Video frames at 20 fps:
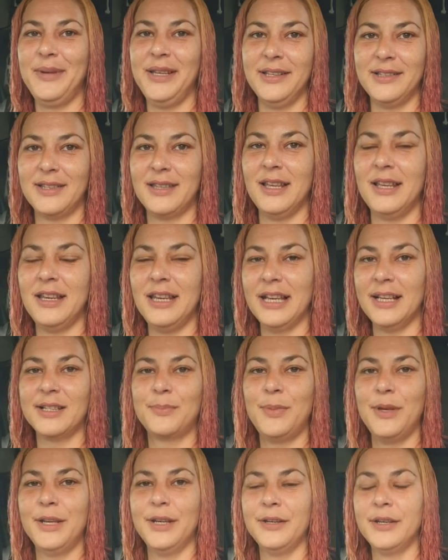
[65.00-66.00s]
it means that Nick's
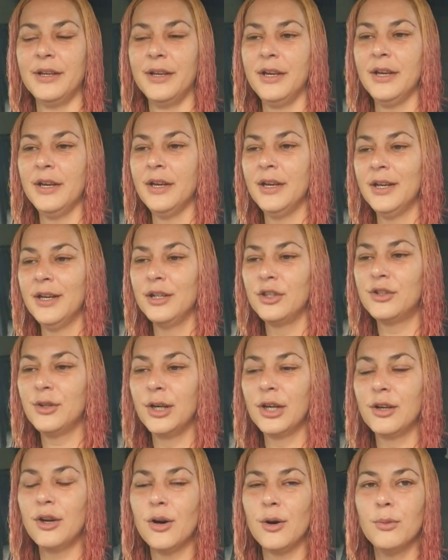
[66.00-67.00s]
been
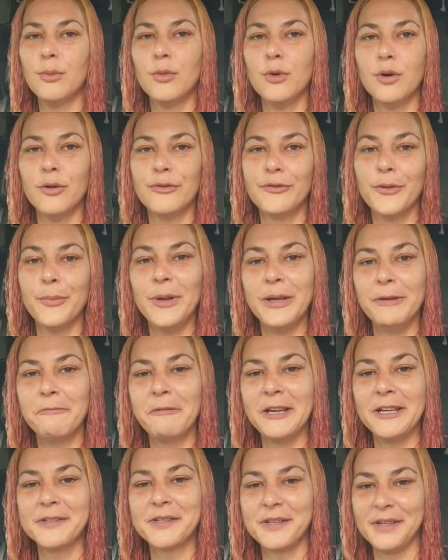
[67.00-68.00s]
doing a lot more for me
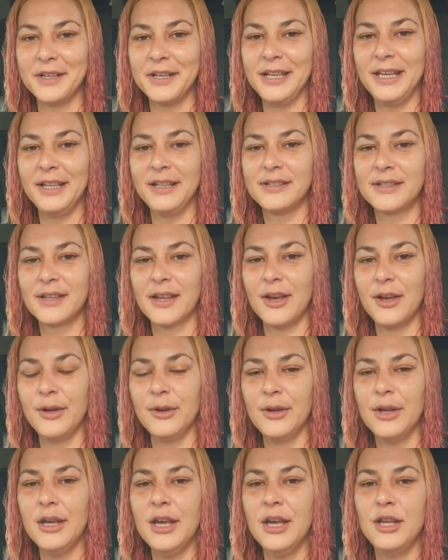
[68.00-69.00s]
recently.
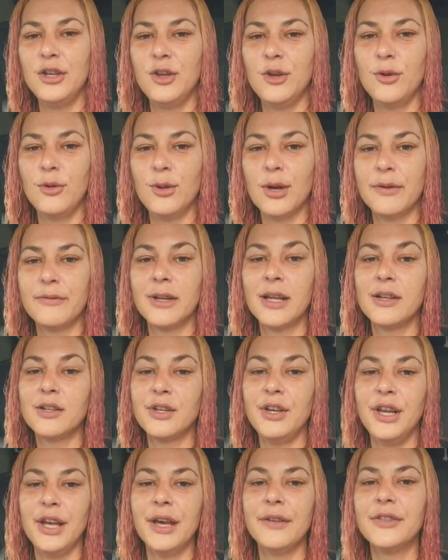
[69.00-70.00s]
So you haven't
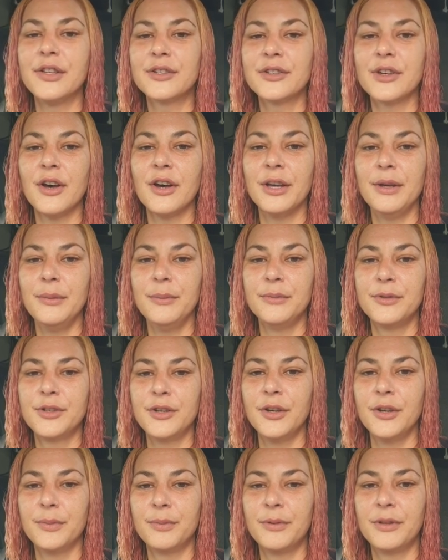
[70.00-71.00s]
actually had the time
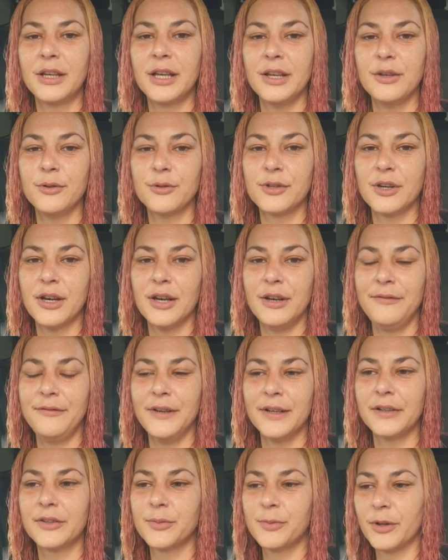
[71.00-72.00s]
to get your tyre
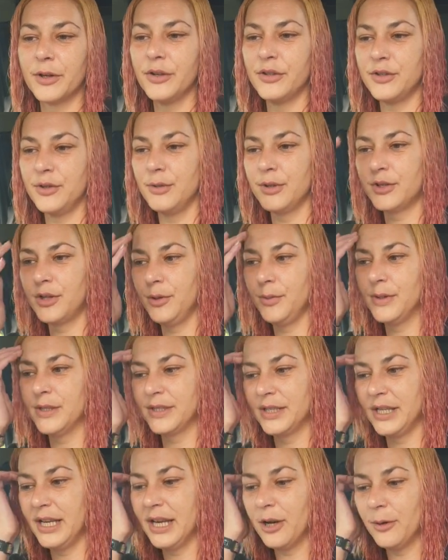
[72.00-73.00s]
fixed because you were too
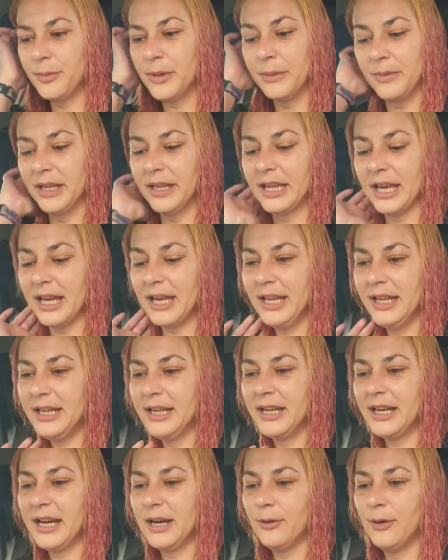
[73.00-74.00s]
busy helping me get in
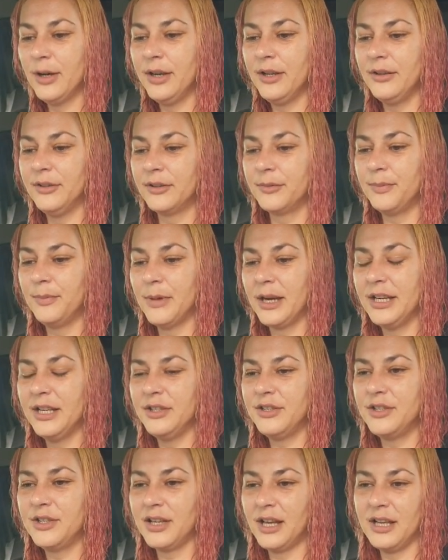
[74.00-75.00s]
and out and
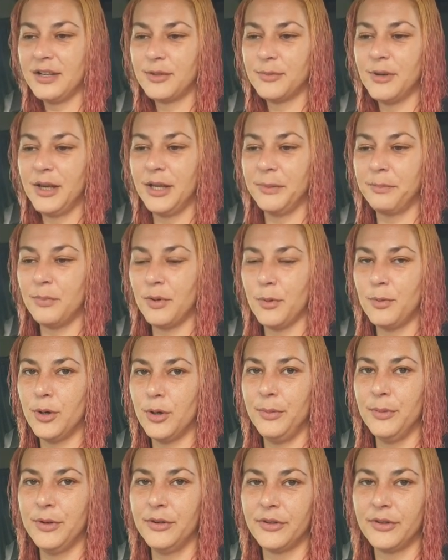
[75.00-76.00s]
manage to get to my
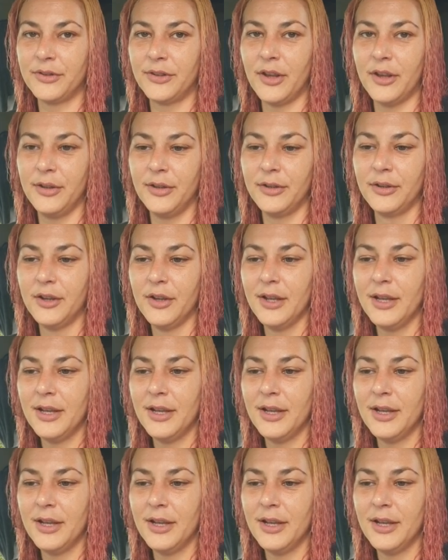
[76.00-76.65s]
appointment. So,